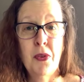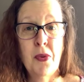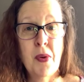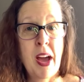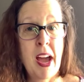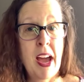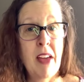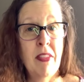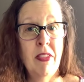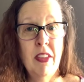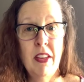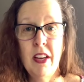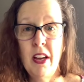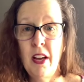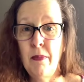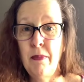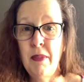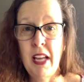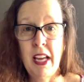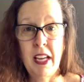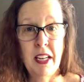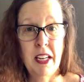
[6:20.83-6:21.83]
add the
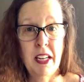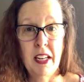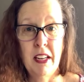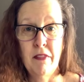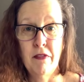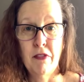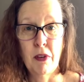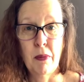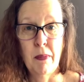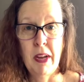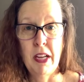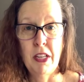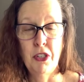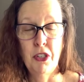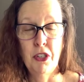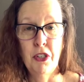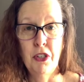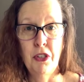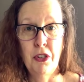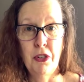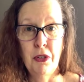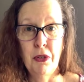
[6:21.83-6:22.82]
updated information
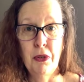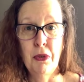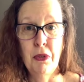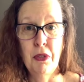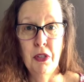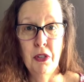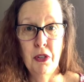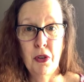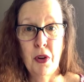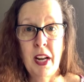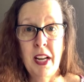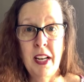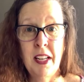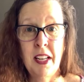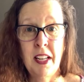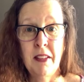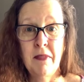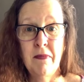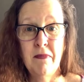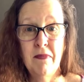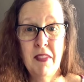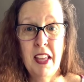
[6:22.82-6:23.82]
to the training
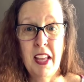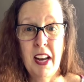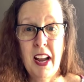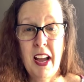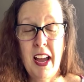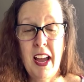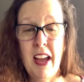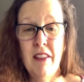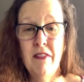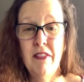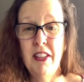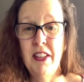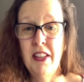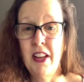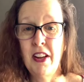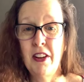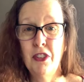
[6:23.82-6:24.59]
that I have in there.